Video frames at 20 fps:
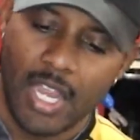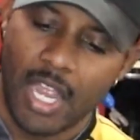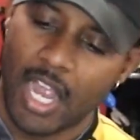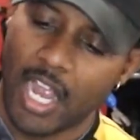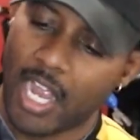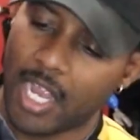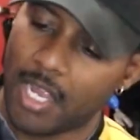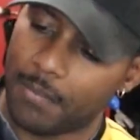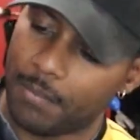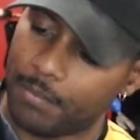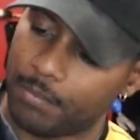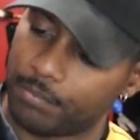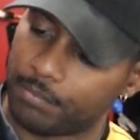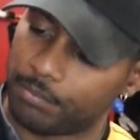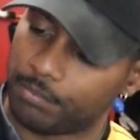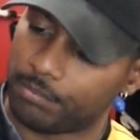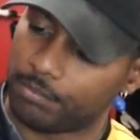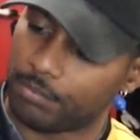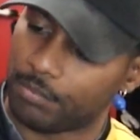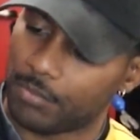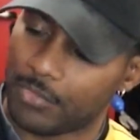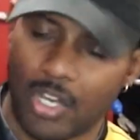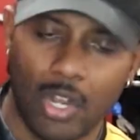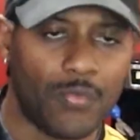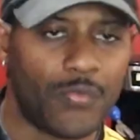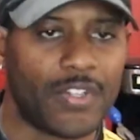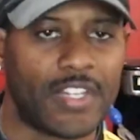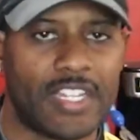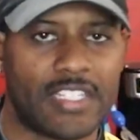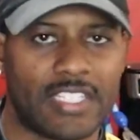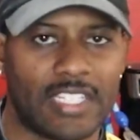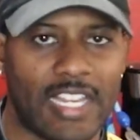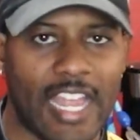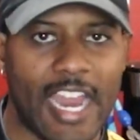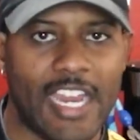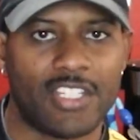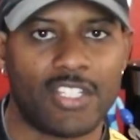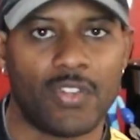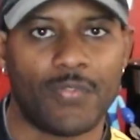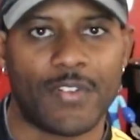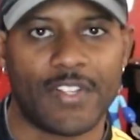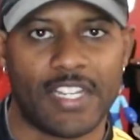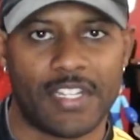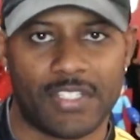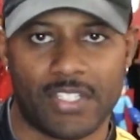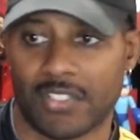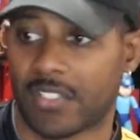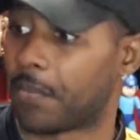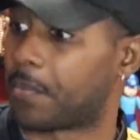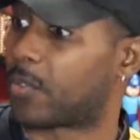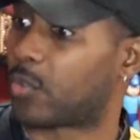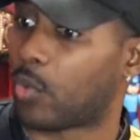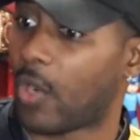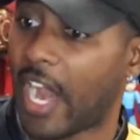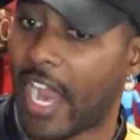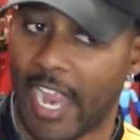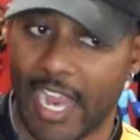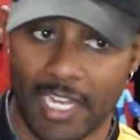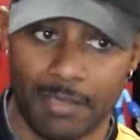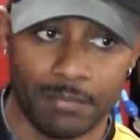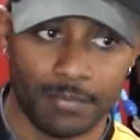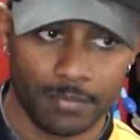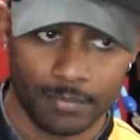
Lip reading: Don't forget to like, don't forget to subscribe.